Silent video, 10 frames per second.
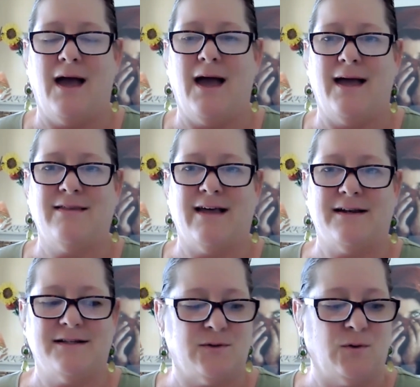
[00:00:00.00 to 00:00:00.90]
And that
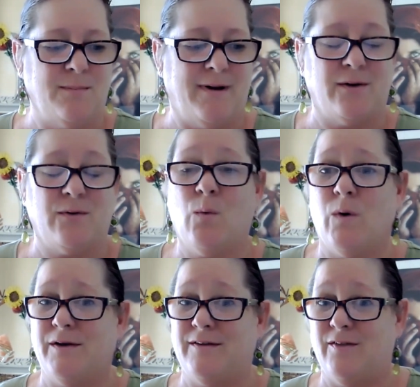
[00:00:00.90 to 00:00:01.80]
is all about
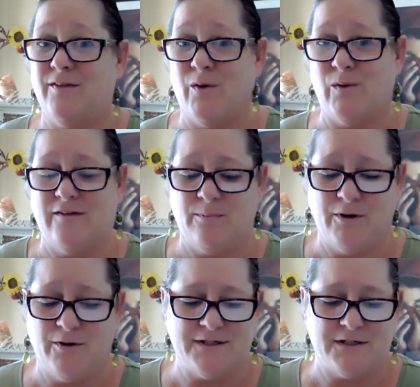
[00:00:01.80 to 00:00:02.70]
what is the Holy
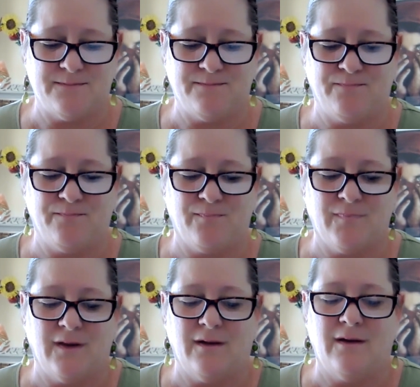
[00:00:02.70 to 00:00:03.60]
Spirit.
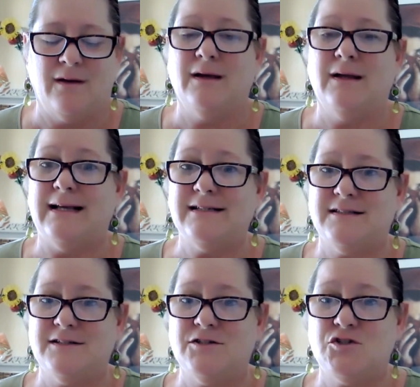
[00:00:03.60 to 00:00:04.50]

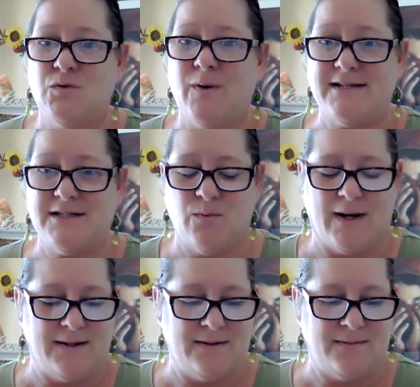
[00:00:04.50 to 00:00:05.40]
Lesson
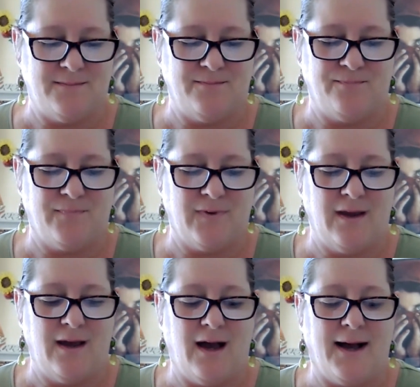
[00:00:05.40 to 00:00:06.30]
281
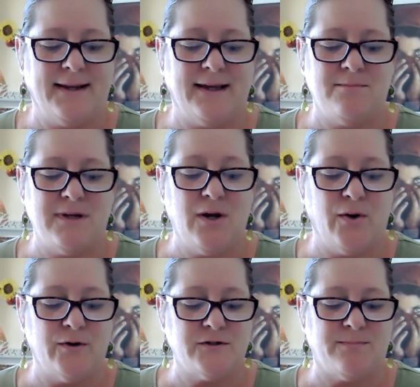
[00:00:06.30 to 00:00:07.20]
I can be
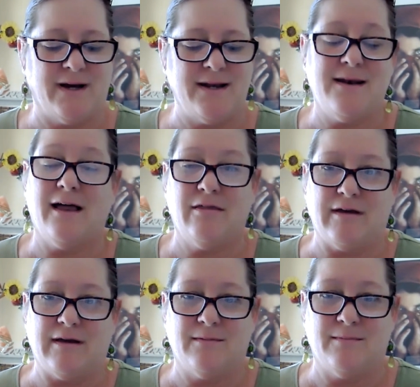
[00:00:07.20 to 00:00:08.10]
hurt by
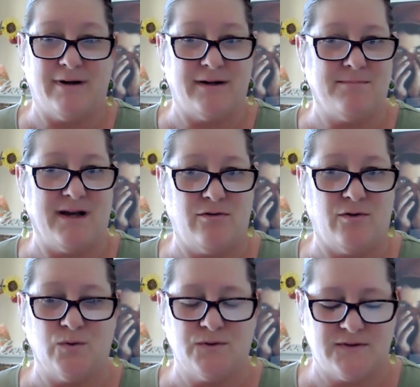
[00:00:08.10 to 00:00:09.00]
nothing but my
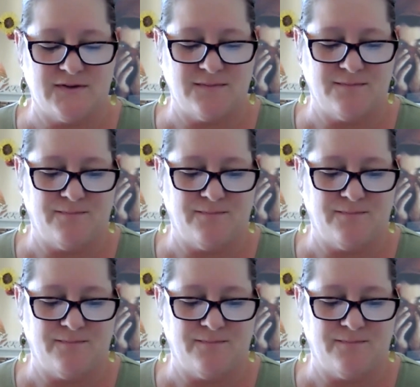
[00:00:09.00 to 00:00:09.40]
thoughts.